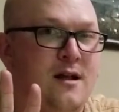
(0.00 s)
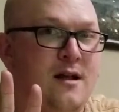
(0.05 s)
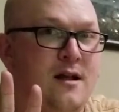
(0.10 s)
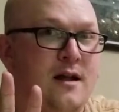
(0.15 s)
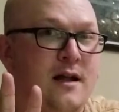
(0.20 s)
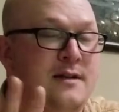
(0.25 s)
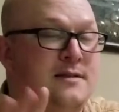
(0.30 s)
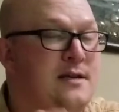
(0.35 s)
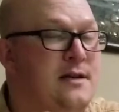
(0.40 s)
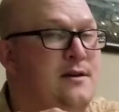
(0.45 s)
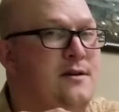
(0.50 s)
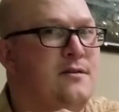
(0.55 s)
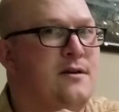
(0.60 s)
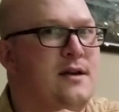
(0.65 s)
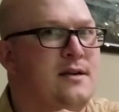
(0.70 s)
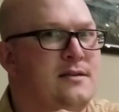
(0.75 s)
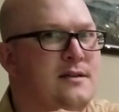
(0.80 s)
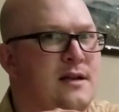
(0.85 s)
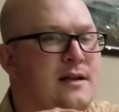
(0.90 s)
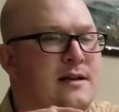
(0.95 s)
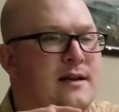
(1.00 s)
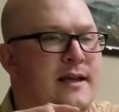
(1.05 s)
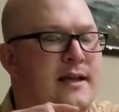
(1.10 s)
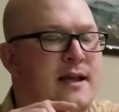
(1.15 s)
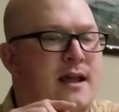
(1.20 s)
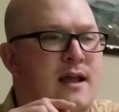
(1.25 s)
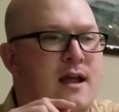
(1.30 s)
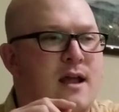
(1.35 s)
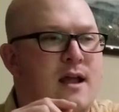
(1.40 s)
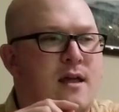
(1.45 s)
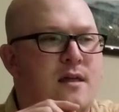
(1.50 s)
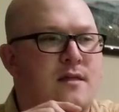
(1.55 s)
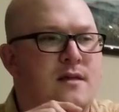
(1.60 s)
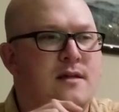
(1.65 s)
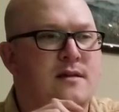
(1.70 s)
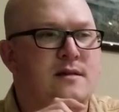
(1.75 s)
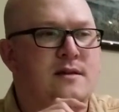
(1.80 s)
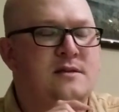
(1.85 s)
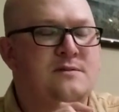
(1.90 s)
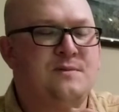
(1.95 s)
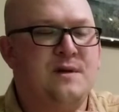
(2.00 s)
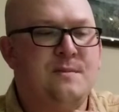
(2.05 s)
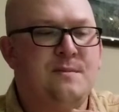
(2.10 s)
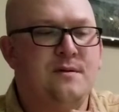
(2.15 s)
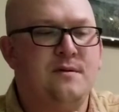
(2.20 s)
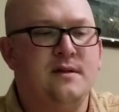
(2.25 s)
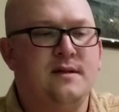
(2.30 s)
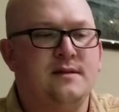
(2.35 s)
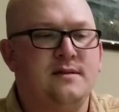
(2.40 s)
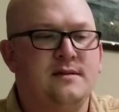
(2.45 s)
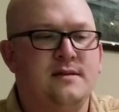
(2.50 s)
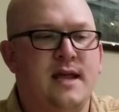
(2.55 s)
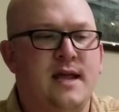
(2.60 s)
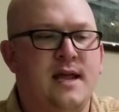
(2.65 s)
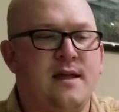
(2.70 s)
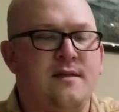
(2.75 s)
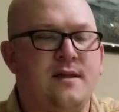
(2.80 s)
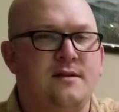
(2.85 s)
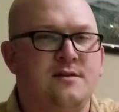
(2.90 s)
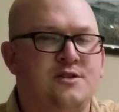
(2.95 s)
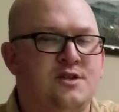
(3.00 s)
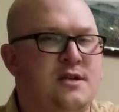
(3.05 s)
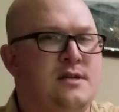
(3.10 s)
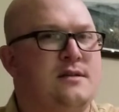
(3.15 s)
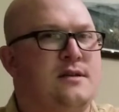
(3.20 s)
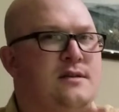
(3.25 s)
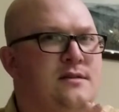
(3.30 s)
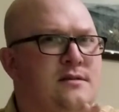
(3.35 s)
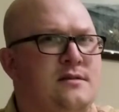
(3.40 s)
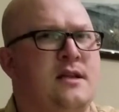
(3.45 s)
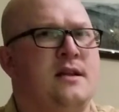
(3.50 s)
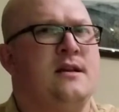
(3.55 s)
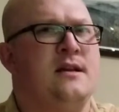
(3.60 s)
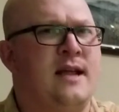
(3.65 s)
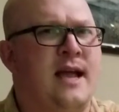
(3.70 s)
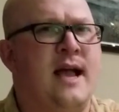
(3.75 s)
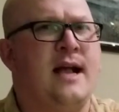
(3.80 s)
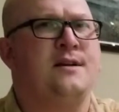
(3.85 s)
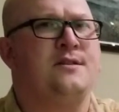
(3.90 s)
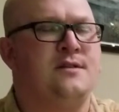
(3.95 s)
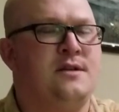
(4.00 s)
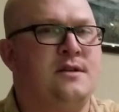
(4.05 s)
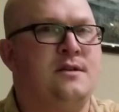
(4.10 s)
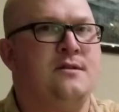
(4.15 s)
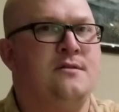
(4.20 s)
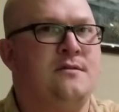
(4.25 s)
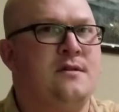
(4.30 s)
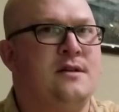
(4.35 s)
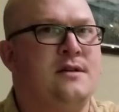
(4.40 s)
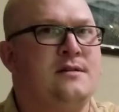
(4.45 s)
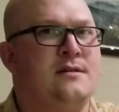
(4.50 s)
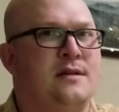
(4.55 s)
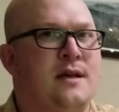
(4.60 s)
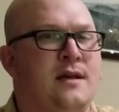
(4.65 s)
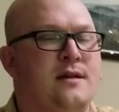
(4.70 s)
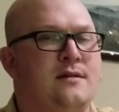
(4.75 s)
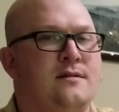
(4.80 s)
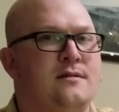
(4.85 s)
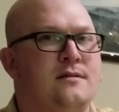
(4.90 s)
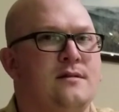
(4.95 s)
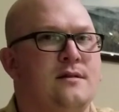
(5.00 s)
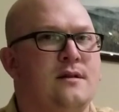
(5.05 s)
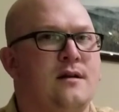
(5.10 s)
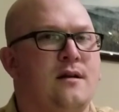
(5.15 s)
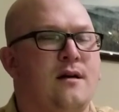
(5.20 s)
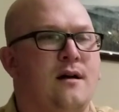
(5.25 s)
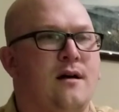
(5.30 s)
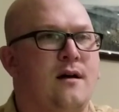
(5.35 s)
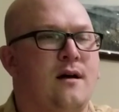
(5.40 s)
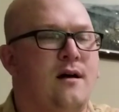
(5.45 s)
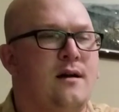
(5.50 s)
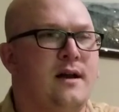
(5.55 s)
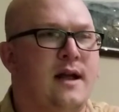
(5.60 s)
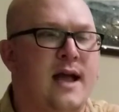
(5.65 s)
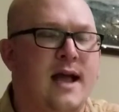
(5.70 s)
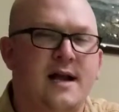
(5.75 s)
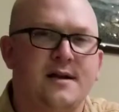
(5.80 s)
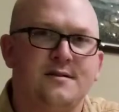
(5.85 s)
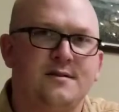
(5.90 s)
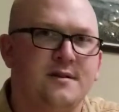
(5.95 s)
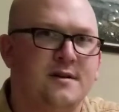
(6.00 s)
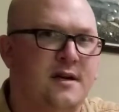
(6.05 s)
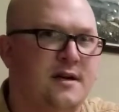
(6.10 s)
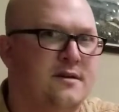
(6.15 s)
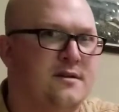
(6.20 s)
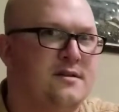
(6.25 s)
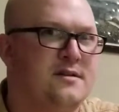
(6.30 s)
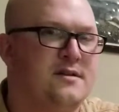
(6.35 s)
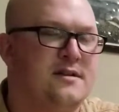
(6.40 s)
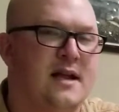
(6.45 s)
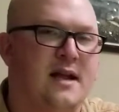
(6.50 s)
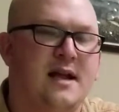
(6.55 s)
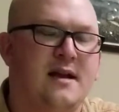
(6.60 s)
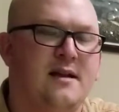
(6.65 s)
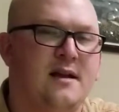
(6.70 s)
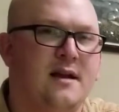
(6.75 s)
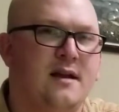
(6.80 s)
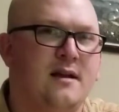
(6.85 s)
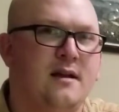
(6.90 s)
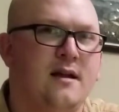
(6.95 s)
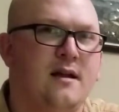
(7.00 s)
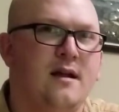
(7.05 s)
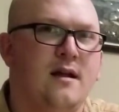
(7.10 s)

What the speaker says: It's interesting, like these people that say that Jesus didn't actually do these things aren't actually understanding